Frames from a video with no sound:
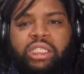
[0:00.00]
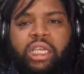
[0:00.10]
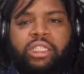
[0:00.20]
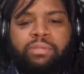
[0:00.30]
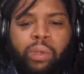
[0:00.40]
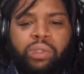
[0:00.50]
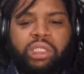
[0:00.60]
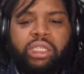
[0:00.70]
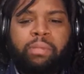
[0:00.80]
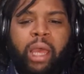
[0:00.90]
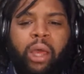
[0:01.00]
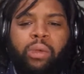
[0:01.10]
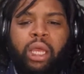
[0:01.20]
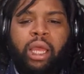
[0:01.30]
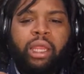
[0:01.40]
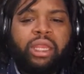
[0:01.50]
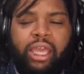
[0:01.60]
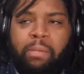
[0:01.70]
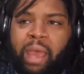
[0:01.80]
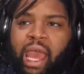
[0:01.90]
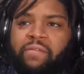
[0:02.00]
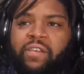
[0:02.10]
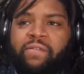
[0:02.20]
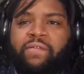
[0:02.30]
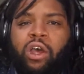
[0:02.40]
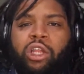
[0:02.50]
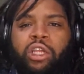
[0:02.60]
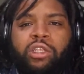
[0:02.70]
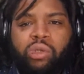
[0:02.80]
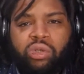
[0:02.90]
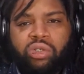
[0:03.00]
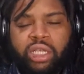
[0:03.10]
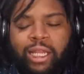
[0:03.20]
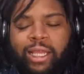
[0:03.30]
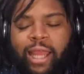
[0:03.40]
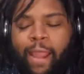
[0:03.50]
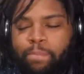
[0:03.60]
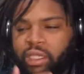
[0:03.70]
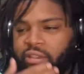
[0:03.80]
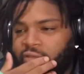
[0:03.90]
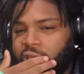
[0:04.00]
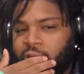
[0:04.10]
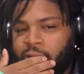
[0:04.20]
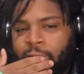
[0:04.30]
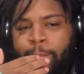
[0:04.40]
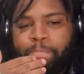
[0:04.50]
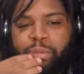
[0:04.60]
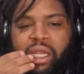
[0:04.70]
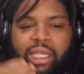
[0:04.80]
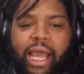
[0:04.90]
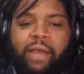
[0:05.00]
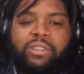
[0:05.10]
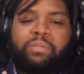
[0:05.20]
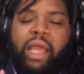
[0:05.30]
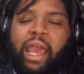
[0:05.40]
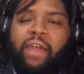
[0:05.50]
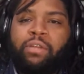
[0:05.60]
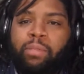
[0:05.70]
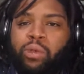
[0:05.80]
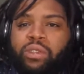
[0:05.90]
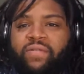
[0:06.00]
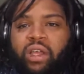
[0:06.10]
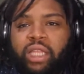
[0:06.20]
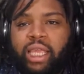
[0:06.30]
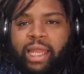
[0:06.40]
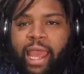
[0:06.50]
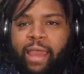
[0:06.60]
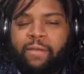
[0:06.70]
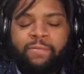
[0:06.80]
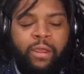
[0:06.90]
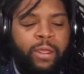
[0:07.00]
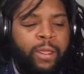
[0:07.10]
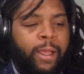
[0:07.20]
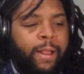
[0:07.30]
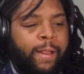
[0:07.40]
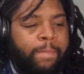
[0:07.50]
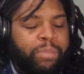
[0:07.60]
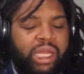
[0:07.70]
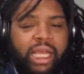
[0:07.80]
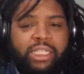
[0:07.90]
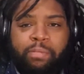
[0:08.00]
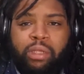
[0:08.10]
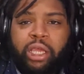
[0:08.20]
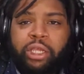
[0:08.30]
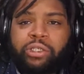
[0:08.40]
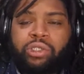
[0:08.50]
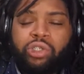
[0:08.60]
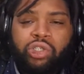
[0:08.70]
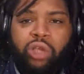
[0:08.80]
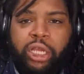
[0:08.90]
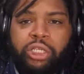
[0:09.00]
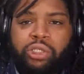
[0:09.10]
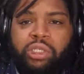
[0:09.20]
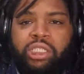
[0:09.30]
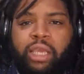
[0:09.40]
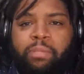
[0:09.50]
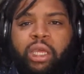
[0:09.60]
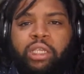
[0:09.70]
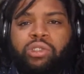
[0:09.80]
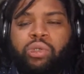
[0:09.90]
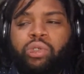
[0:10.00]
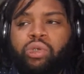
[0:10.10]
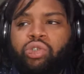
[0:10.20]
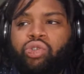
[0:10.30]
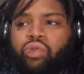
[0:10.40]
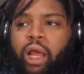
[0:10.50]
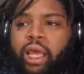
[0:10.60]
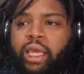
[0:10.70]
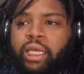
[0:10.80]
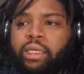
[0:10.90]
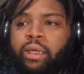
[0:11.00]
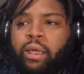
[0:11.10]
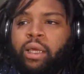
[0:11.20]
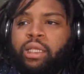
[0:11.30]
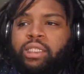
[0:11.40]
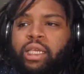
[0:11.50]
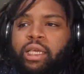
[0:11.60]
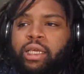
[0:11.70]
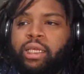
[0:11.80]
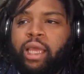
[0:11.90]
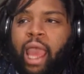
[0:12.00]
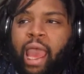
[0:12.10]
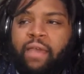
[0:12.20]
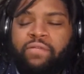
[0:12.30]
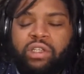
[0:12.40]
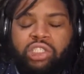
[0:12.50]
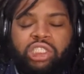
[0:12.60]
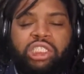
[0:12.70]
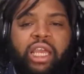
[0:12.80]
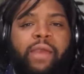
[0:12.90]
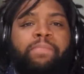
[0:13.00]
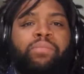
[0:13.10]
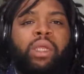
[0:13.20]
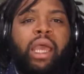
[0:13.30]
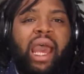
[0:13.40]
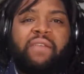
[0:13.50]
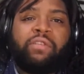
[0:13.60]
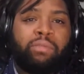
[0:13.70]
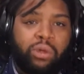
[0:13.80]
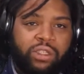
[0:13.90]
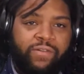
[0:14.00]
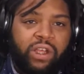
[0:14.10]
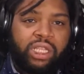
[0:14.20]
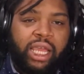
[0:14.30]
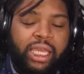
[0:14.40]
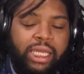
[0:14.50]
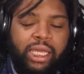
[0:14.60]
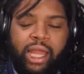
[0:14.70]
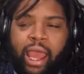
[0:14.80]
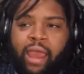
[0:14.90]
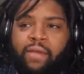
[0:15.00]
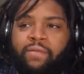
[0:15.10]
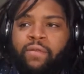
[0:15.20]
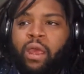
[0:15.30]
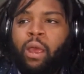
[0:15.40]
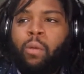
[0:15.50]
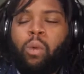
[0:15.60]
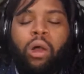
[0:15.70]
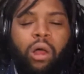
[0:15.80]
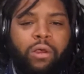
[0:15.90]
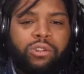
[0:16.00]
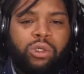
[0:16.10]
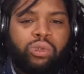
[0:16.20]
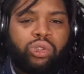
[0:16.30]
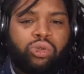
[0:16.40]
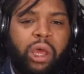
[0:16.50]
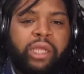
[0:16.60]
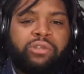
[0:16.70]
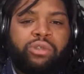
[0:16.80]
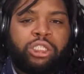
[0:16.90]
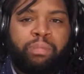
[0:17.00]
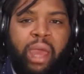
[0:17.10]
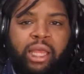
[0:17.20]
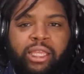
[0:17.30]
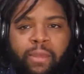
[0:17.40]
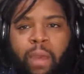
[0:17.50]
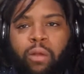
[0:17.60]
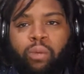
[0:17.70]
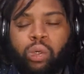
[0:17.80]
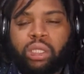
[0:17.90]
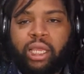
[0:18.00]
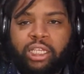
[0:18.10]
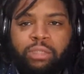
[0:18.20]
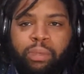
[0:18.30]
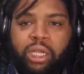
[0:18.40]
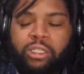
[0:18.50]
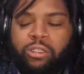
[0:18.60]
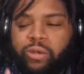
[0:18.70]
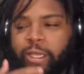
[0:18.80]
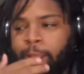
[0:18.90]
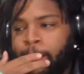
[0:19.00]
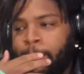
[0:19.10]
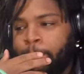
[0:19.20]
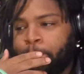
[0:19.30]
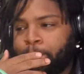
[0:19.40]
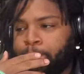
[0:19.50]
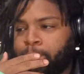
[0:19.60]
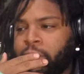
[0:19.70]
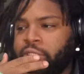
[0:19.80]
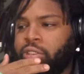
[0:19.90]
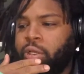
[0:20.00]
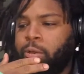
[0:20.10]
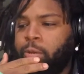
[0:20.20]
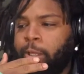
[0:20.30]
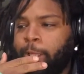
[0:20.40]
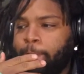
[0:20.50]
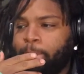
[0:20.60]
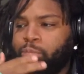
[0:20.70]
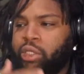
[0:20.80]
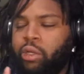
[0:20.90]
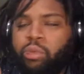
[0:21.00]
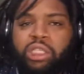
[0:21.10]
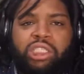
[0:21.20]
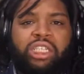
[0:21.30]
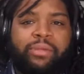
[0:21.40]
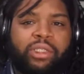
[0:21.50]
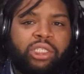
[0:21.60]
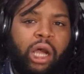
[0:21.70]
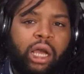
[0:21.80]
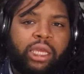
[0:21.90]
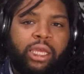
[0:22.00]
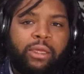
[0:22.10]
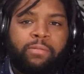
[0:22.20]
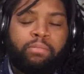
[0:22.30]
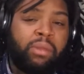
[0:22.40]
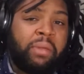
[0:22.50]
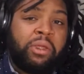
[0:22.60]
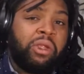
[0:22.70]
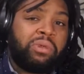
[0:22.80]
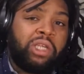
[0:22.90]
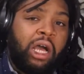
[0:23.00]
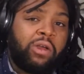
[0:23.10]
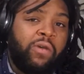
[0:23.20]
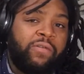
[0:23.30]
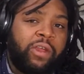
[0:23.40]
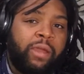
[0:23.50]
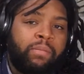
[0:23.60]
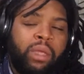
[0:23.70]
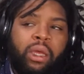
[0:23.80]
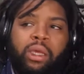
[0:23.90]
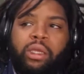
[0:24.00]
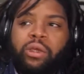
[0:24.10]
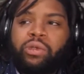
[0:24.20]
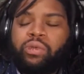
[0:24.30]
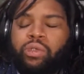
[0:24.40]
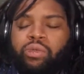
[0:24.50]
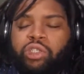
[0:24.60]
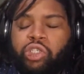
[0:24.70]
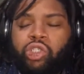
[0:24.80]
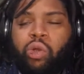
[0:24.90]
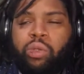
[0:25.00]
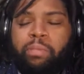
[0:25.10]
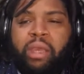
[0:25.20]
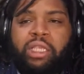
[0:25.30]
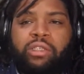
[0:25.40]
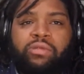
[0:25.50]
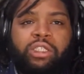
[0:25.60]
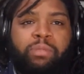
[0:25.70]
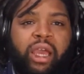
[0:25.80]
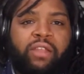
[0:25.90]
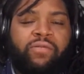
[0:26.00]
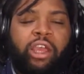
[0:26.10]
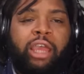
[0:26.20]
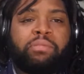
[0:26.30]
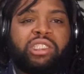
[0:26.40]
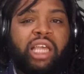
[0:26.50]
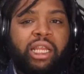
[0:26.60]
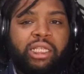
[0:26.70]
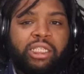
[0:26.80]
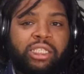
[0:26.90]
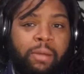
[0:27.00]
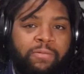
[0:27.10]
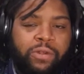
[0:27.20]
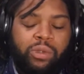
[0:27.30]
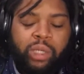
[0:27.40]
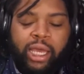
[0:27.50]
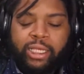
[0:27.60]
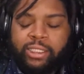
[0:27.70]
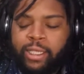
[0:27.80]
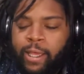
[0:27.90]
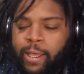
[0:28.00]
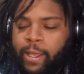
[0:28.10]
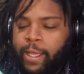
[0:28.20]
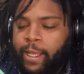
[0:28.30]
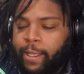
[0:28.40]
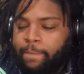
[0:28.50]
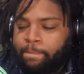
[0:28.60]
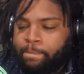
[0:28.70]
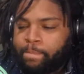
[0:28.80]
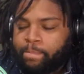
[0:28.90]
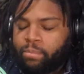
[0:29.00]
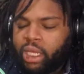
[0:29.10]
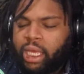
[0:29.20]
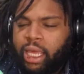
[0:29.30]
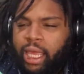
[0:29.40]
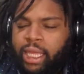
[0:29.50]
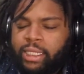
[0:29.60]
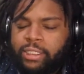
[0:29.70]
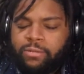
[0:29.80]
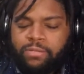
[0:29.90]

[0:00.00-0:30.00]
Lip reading: it's mostly about them having fun and you creating an atmosphere that allows them to have the most fun they can have. And as the players, you're trying to do the same thing. So you're trying to have the GM have the most fun that he can have while also trying to respect the amount of work that he's put into it. So, when the GM is talking, maybe you don't talk over him. You just show the basic respect for him setting this up for you guys. And